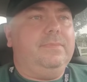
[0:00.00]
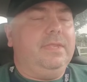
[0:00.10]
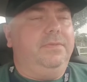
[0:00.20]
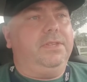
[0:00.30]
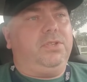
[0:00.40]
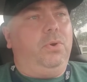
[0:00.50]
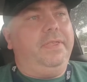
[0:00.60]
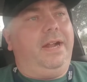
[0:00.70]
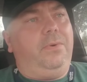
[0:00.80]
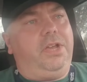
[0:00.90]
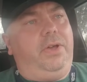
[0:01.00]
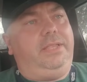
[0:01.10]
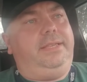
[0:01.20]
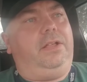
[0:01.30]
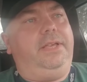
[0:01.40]
go ahead
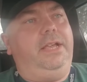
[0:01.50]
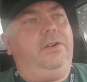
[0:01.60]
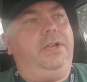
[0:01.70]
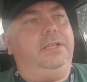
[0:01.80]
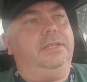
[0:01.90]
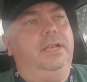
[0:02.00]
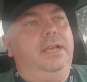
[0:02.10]
and tell here is,